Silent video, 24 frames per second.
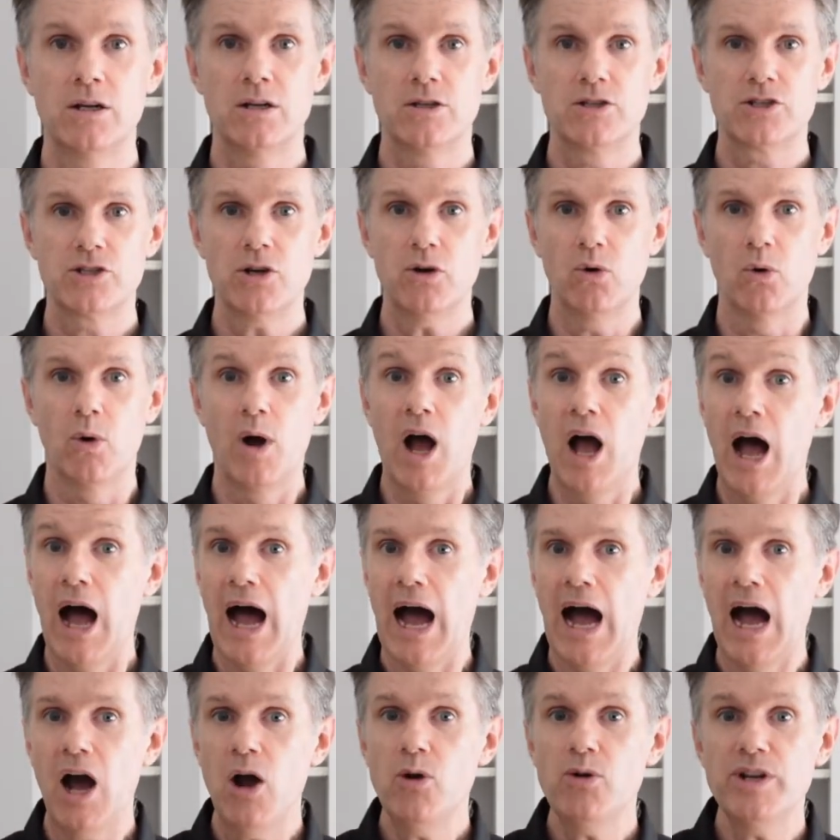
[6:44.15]
So,
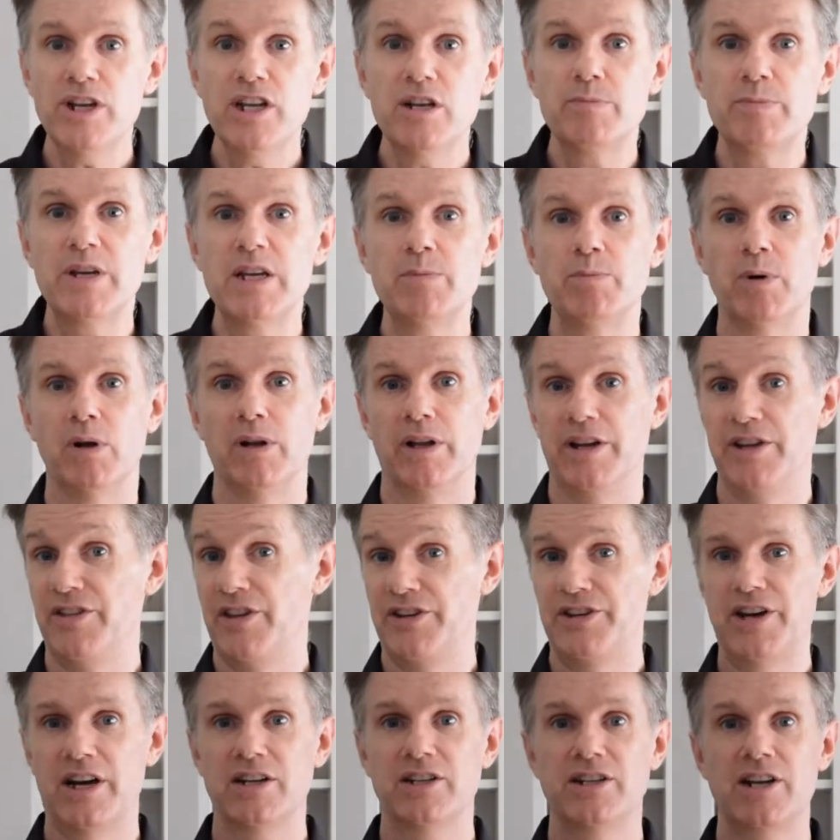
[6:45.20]
how did people in the
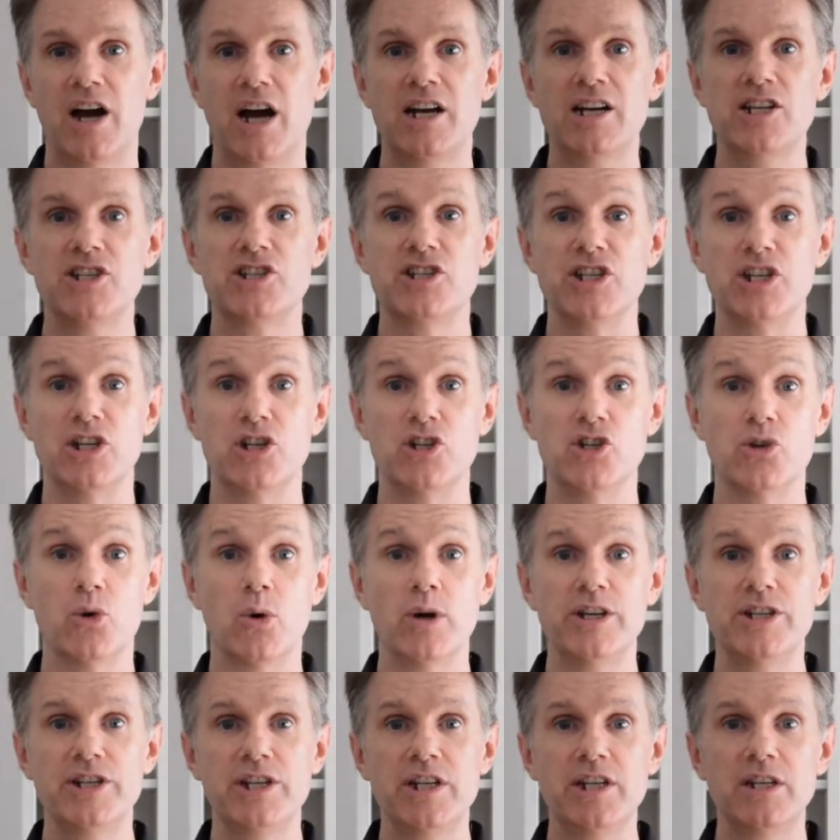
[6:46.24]
Tang Dynasty
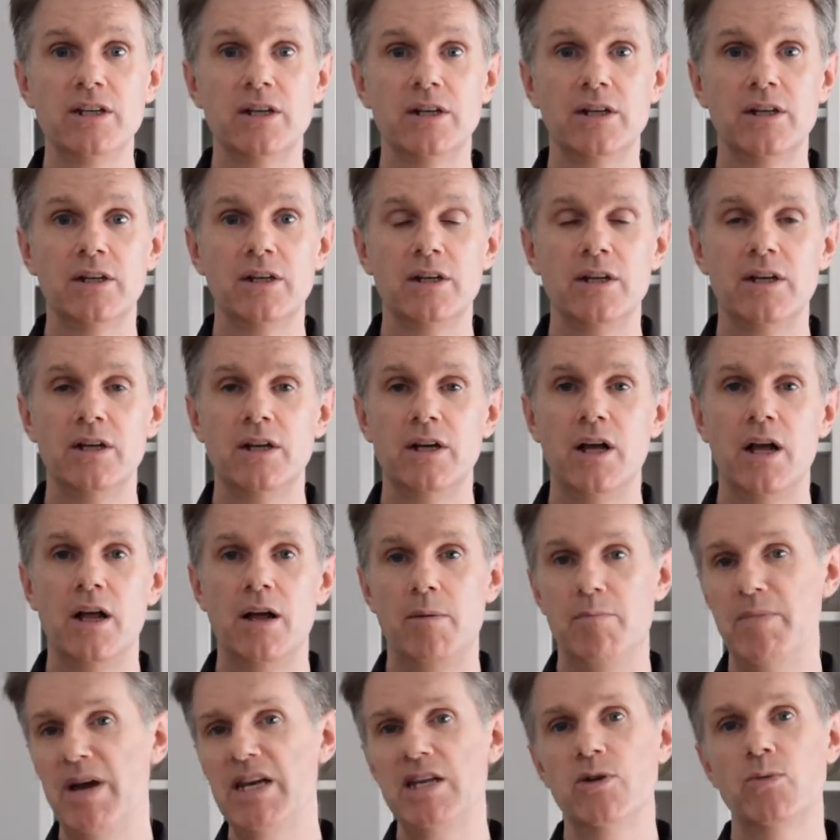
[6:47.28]
enjoy tea?
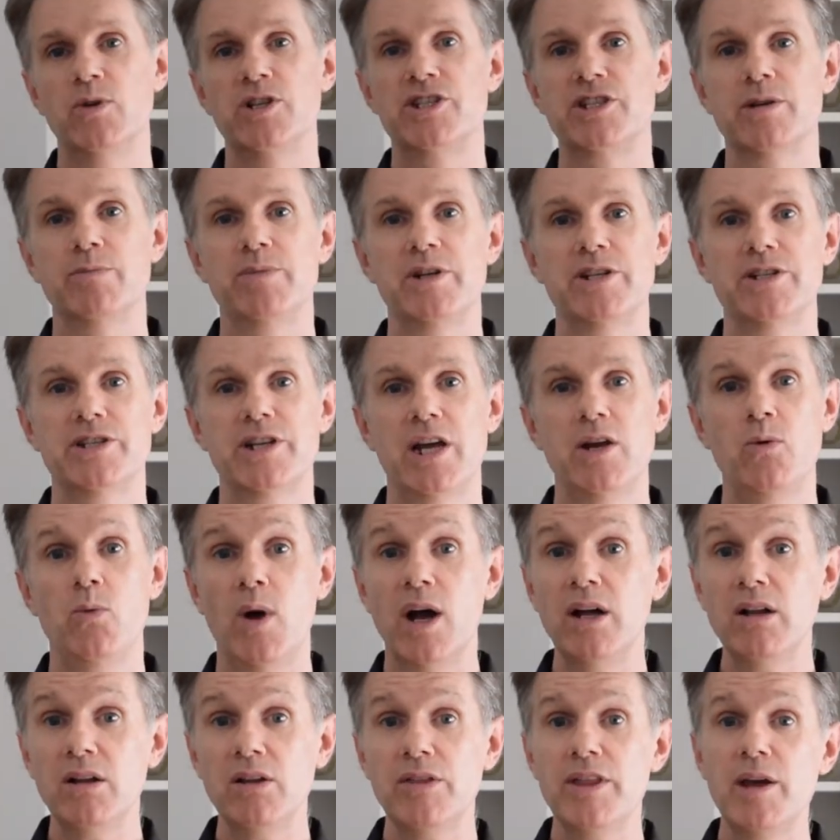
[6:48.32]
Many would simply say,
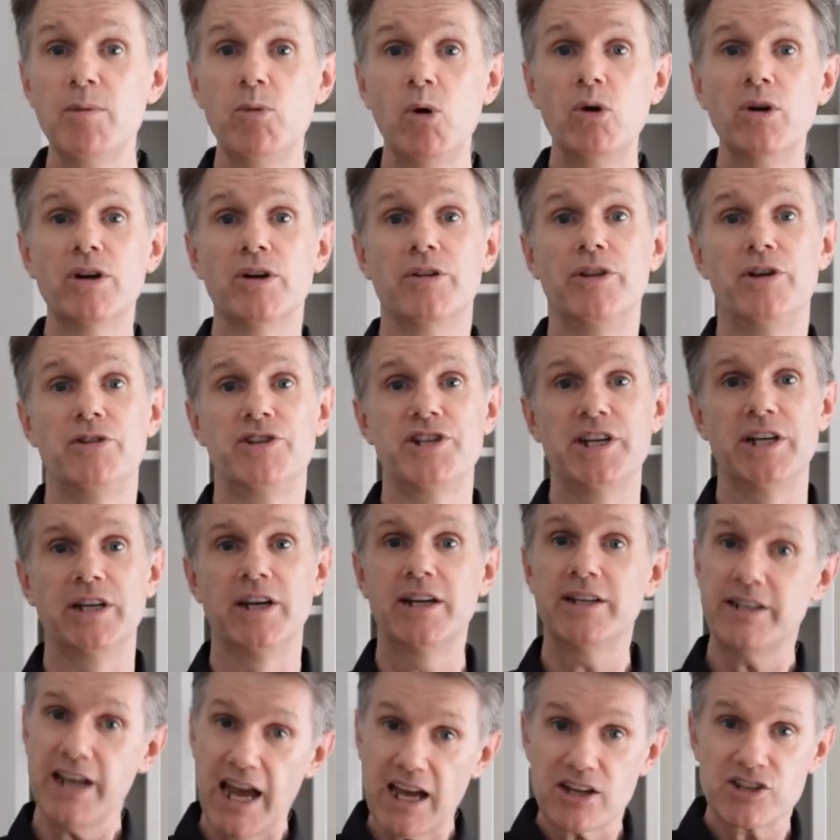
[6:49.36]
well, they boiled their tea.
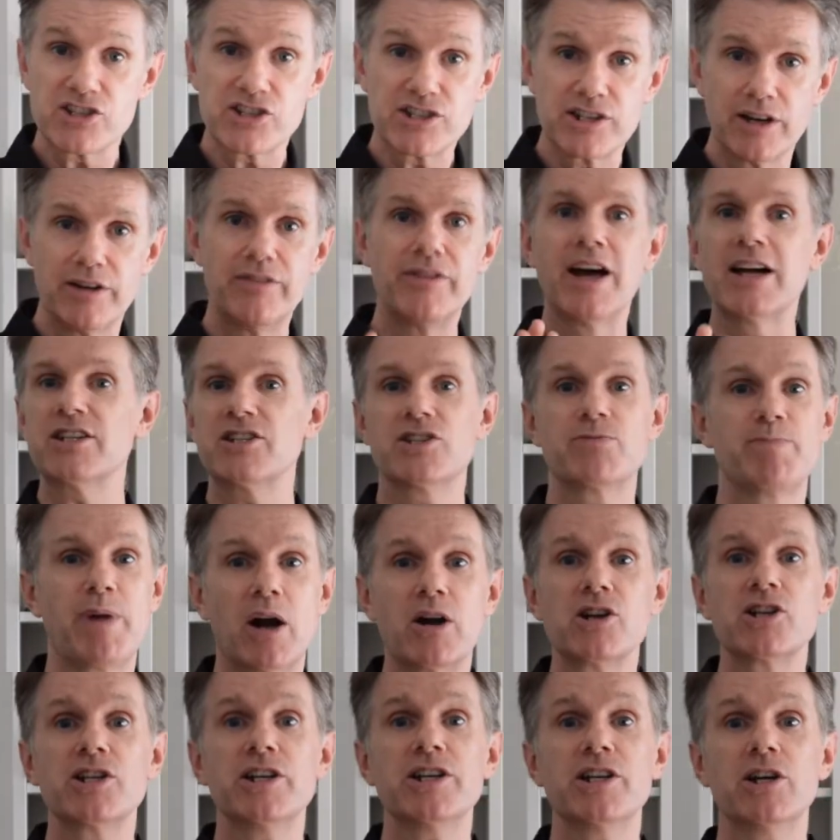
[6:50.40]
And yes, that's
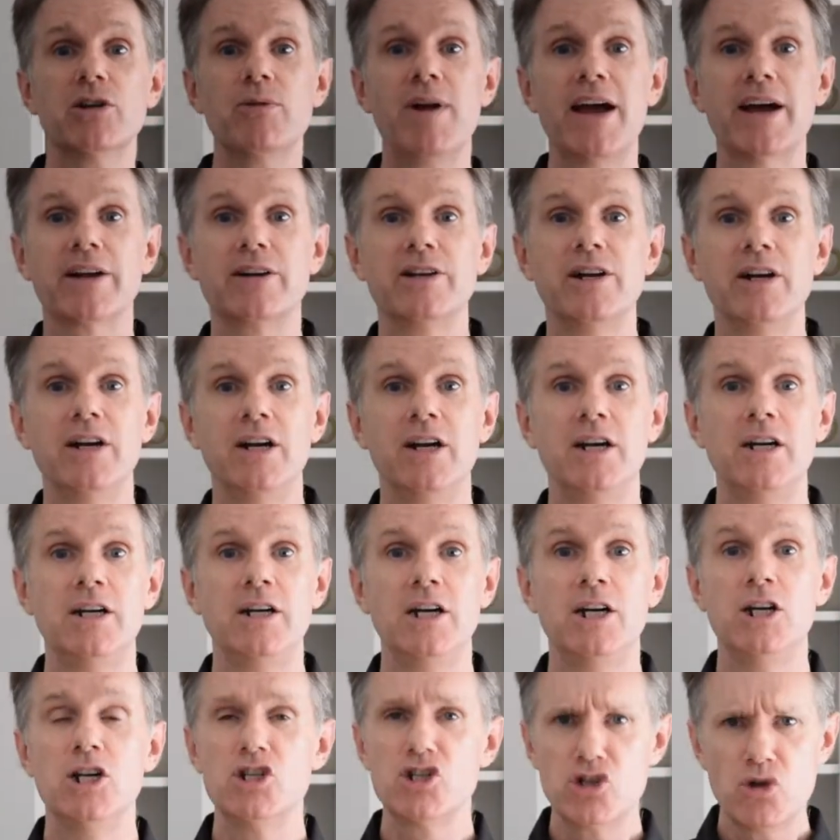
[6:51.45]
partially correct.
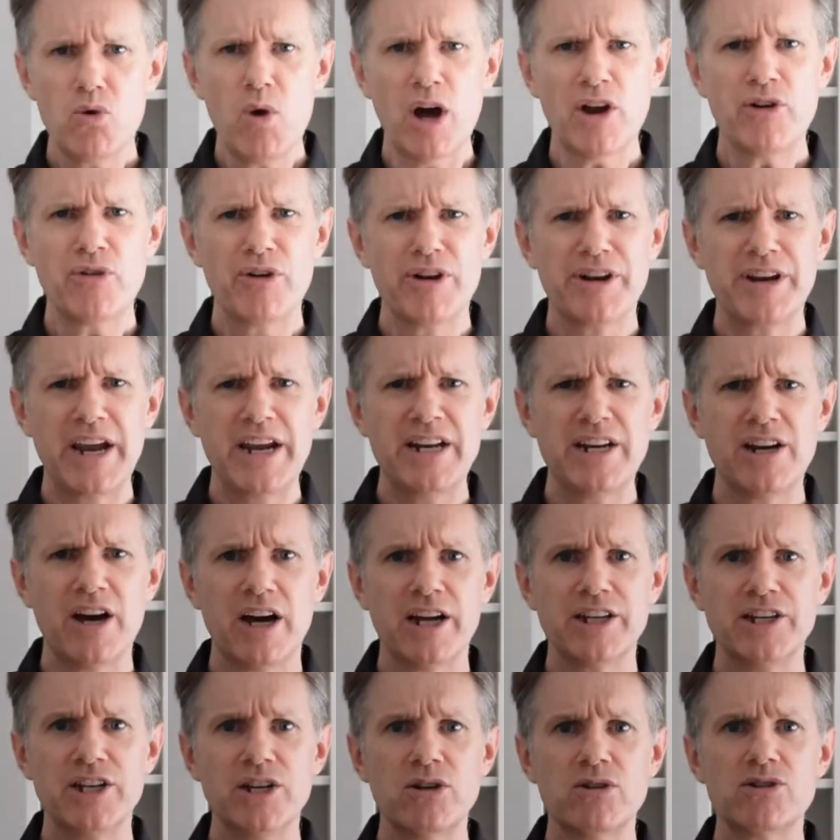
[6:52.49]

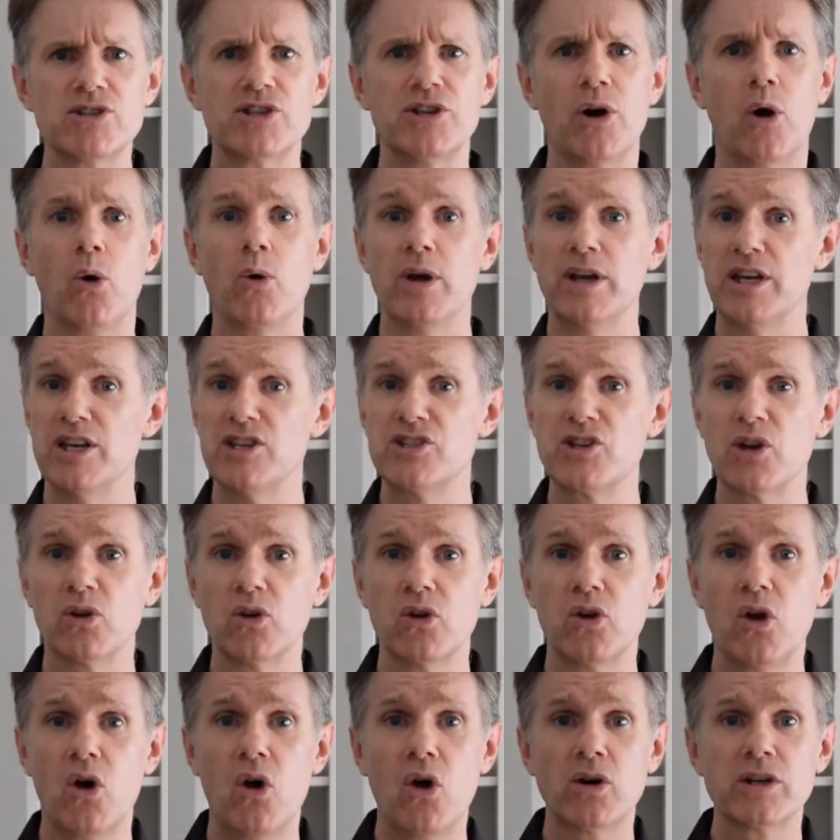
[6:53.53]
289 years, though, is a
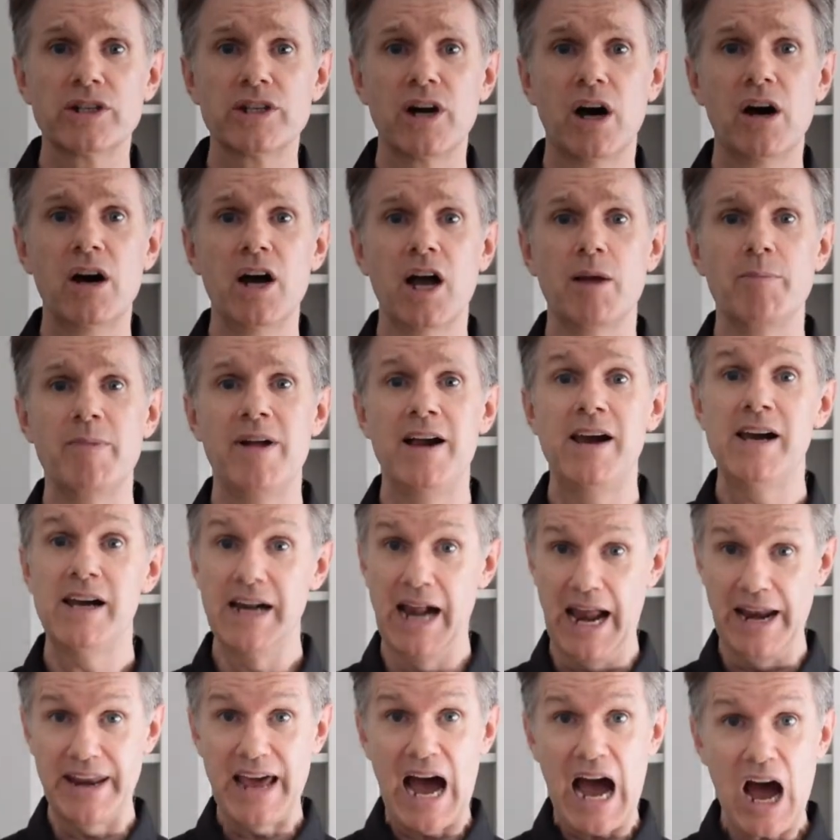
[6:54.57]
long time.
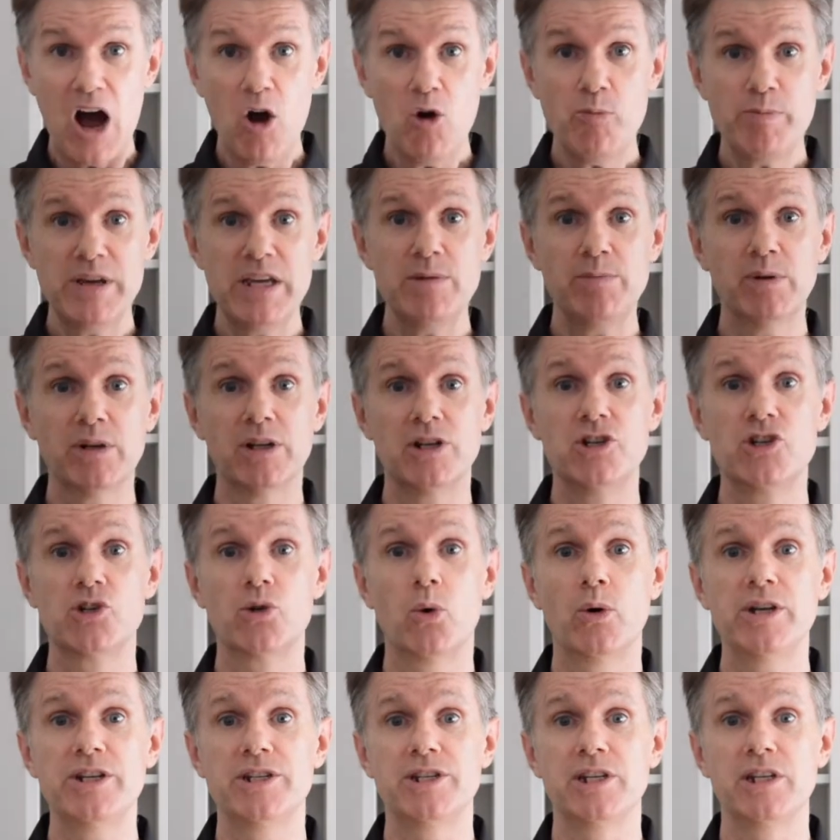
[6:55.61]
And how people
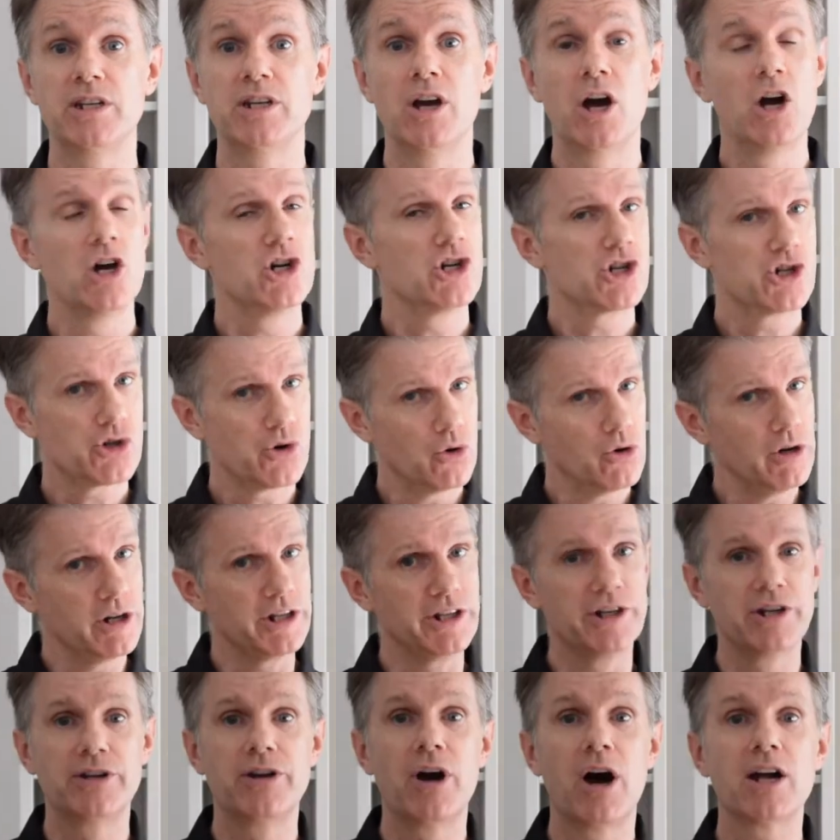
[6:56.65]
enjoyed tea
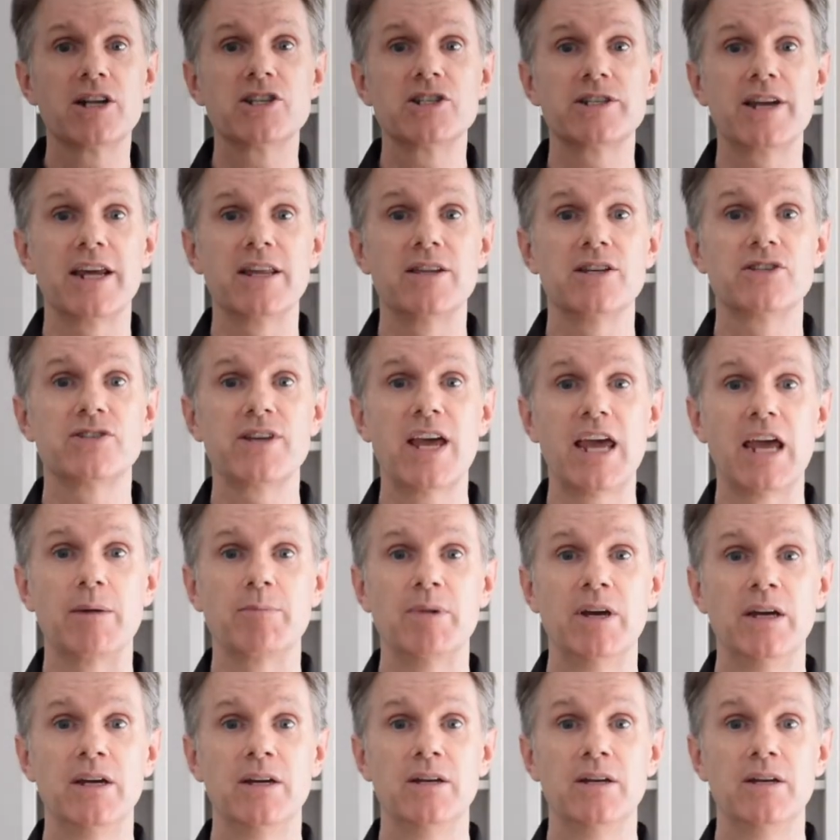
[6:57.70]
surely did not stay the same.